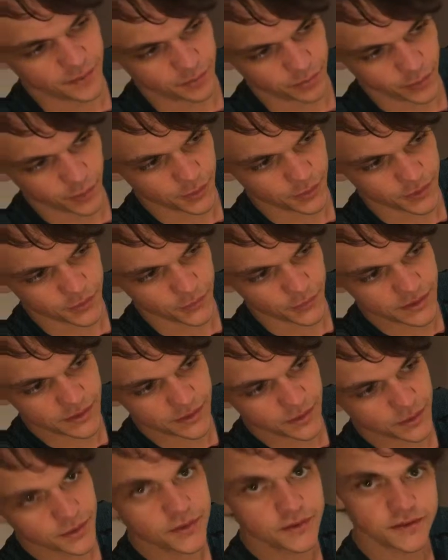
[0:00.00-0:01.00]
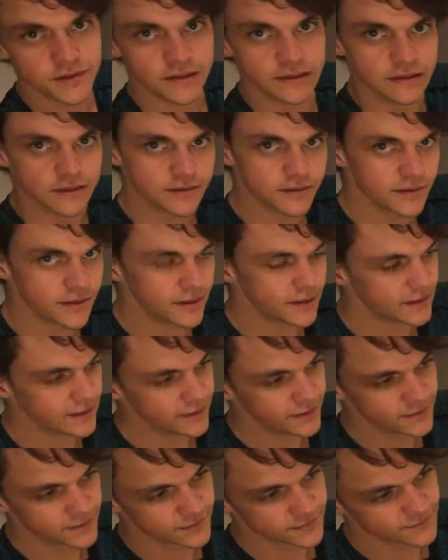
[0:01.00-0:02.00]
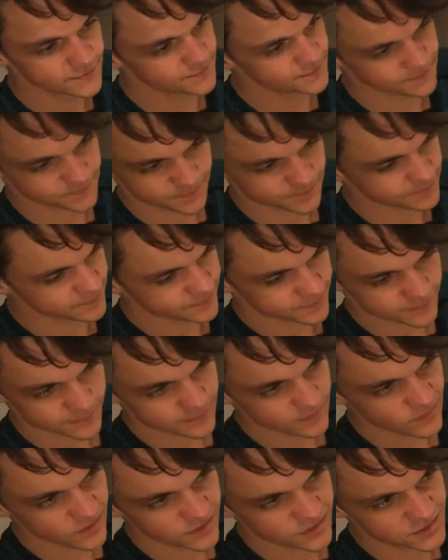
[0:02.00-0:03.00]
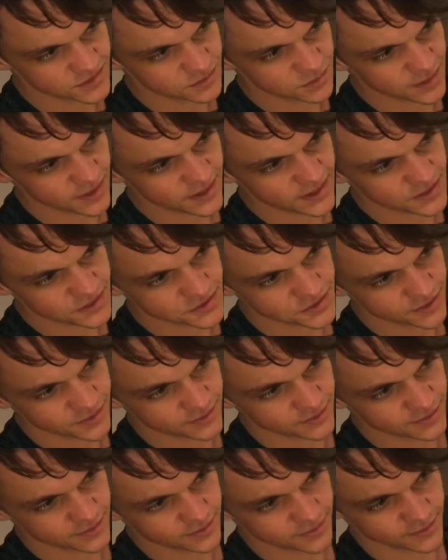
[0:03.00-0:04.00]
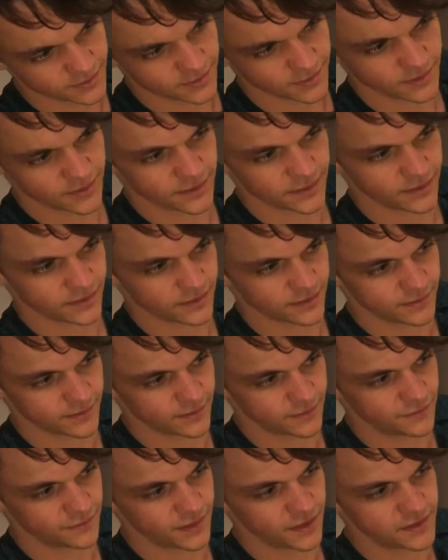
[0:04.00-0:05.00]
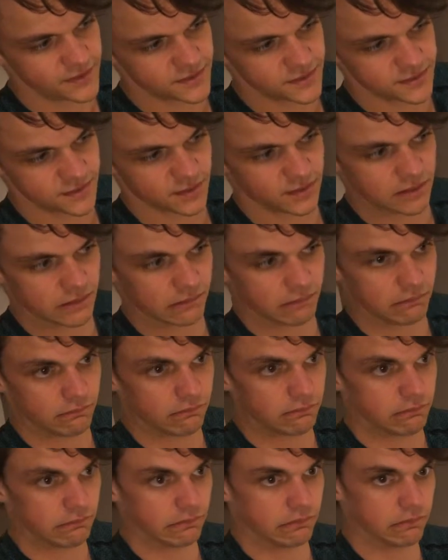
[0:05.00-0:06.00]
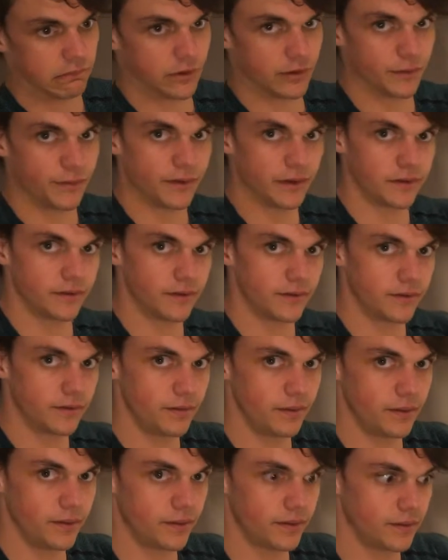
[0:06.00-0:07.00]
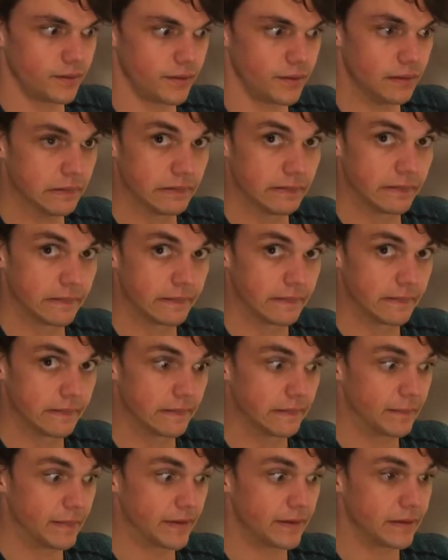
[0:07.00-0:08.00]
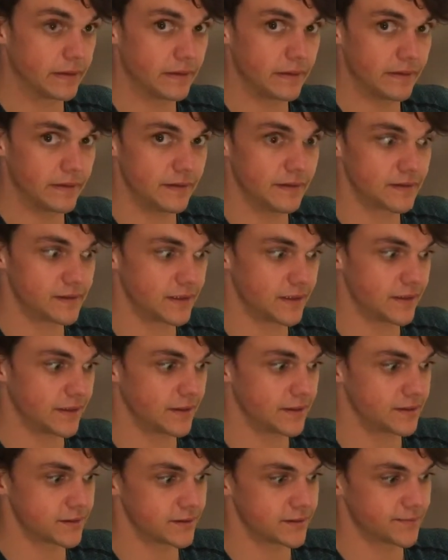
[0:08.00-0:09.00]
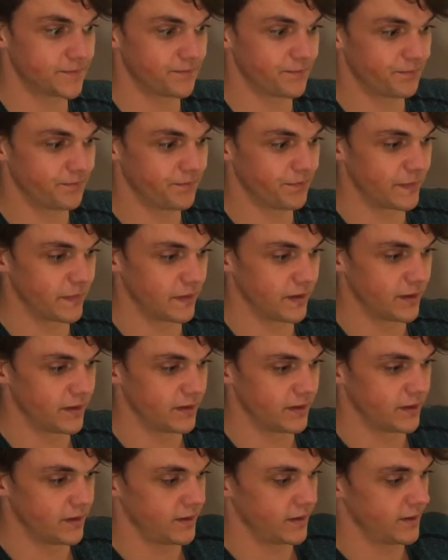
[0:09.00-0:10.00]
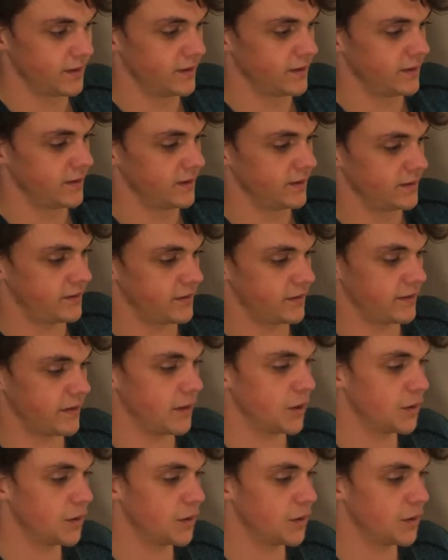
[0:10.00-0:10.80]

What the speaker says: the broken windows, it's clearly smashed, and they're like, their faces are like, what are we going to do here? We better clean this house. It's like the